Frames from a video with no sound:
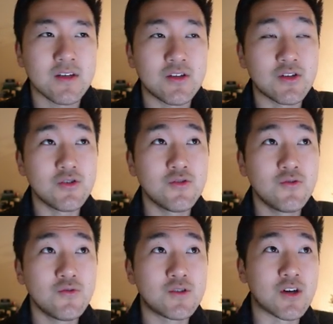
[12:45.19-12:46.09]

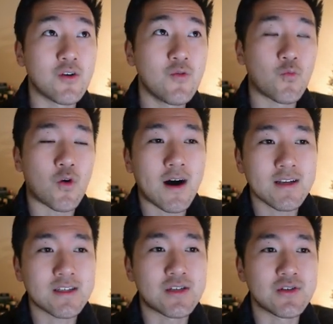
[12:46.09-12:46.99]
you don't
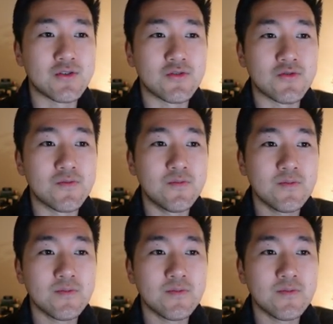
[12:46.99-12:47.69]
want to